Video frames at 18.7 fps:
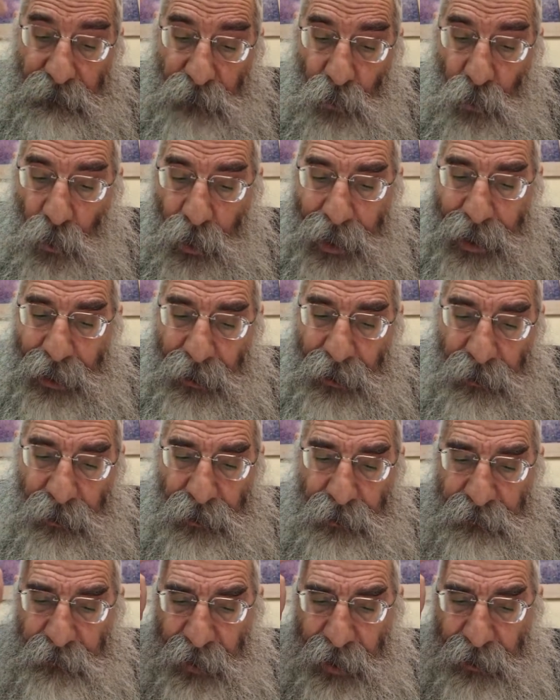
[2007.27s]
way,
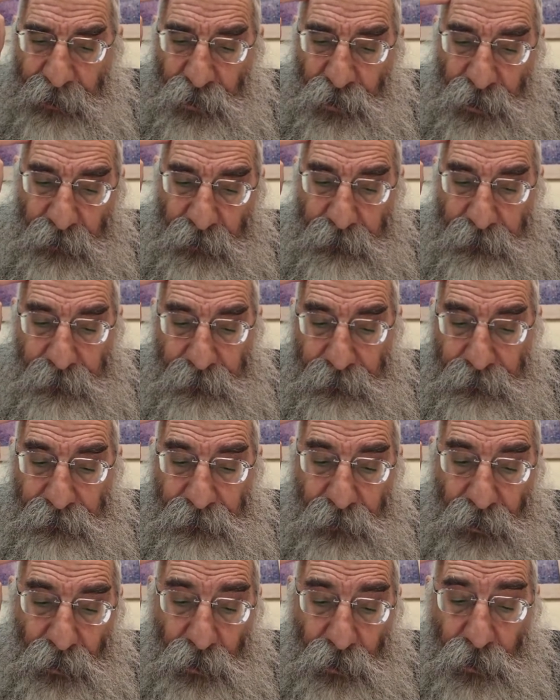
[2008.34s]
this fashion,
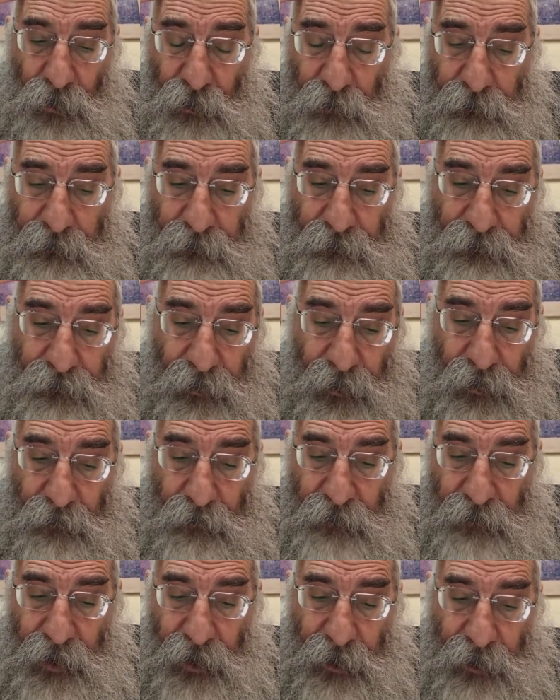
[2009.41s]
who
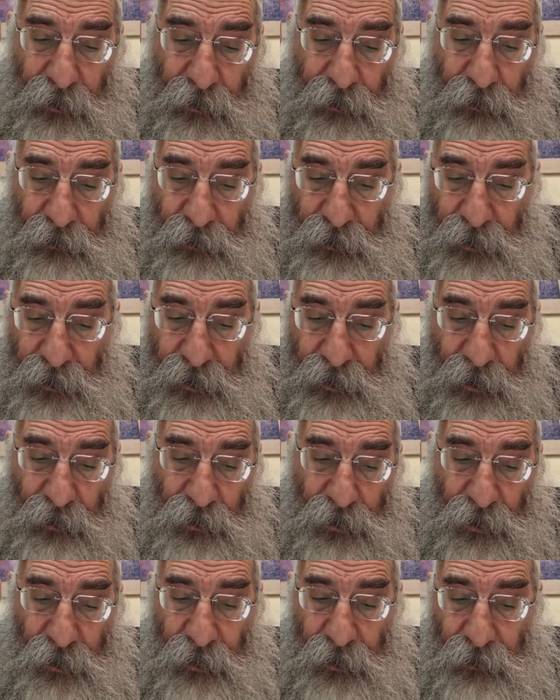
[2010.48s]
be'ikr is
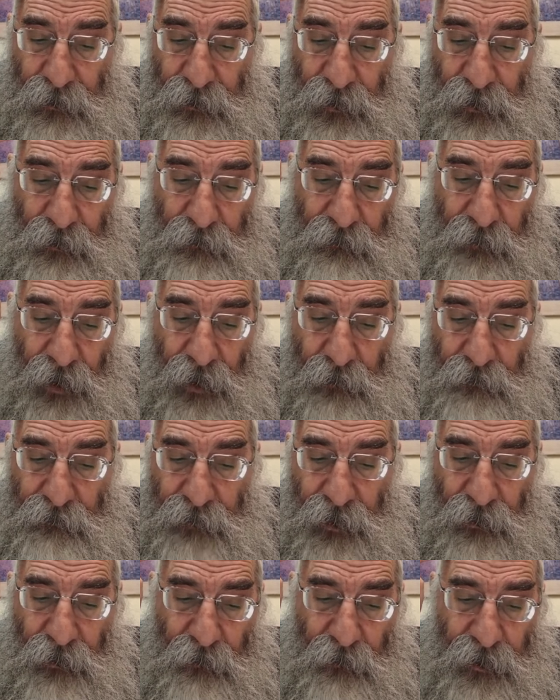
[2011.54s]
essentially
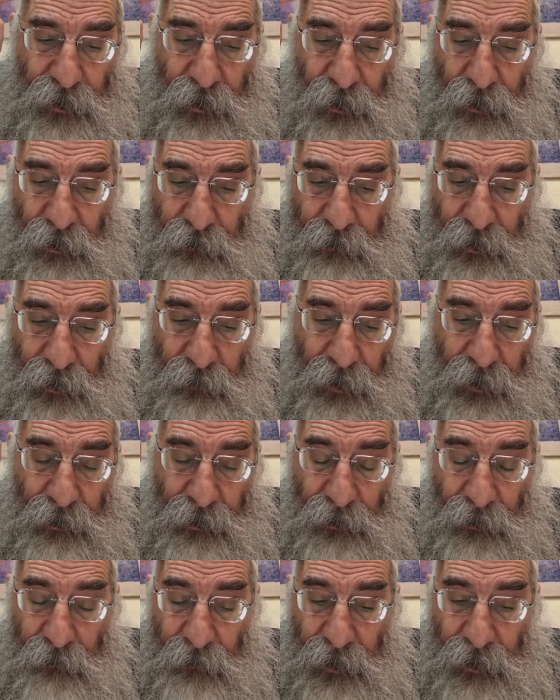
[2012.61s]
ba'habira b'derech
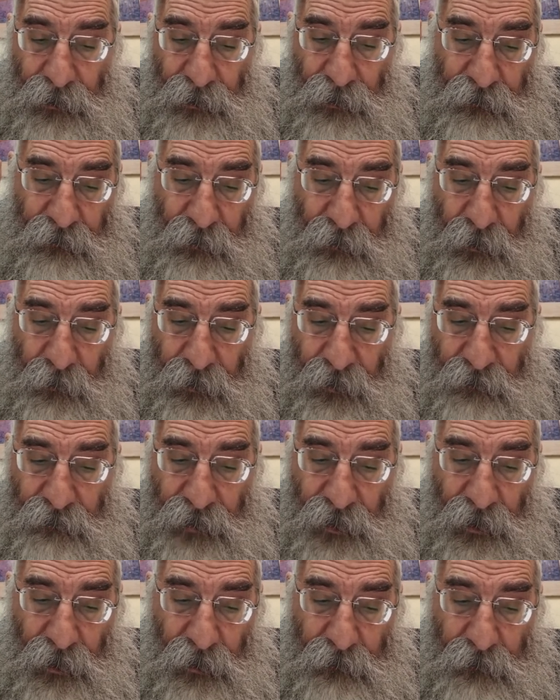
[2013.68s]
milamayla lamata, from above
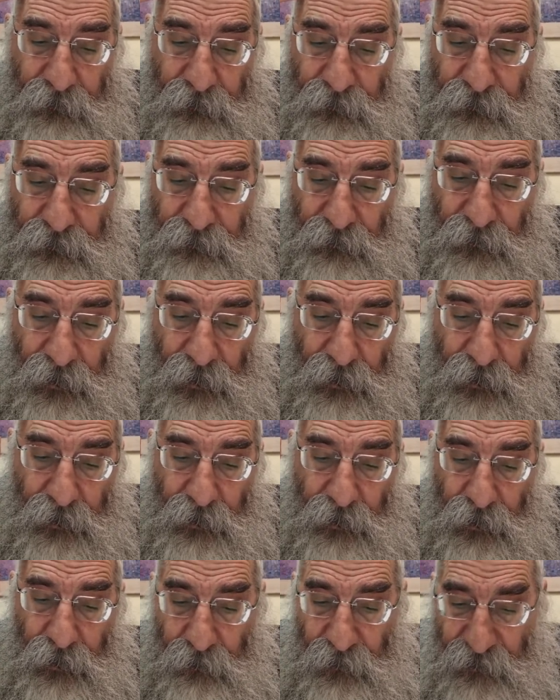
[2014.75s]
below.
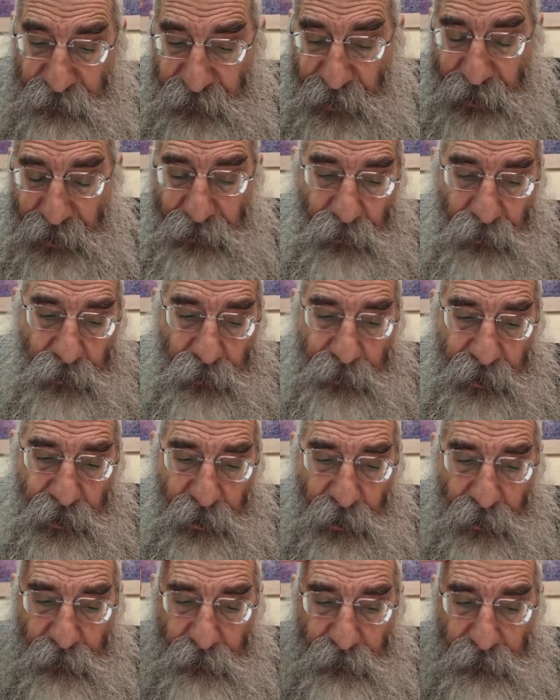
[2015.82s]
Mevatel the
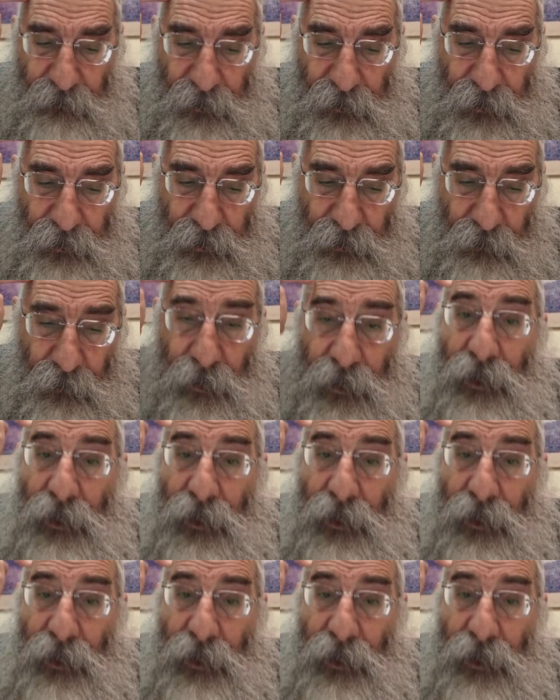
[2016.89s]
below, with